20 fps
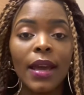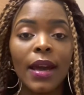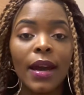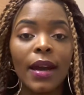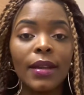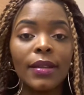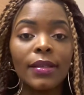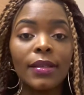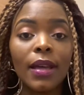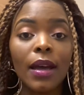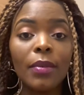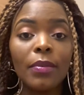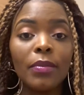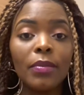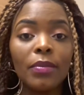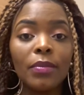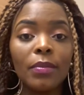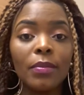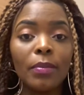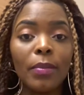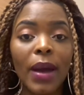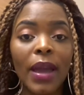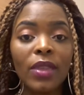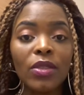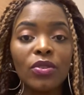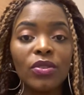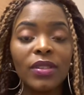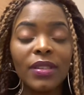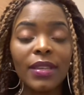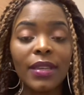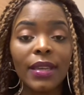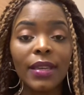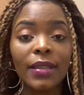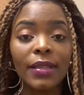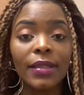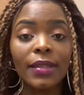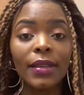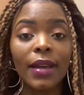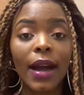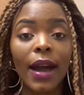and start buying those
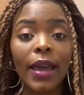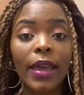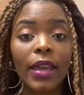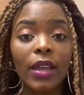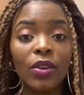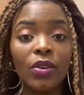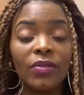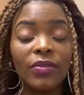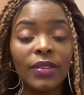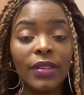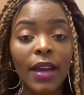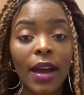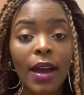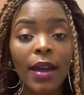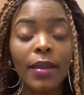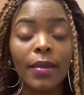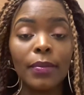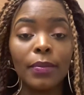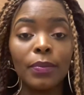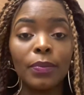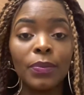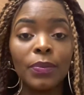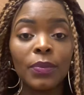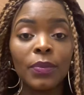tickets ahead of time.